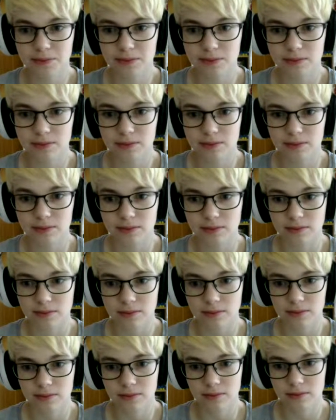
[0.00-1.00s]

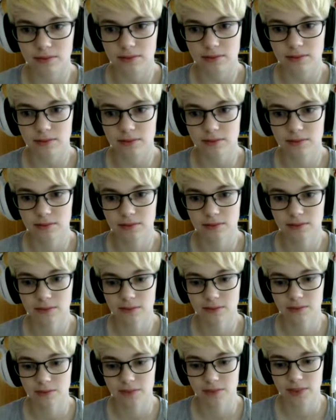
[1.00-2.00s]

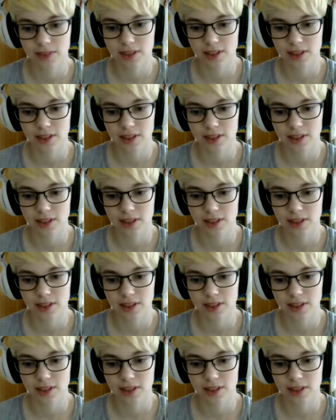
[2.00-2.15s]
[no speech]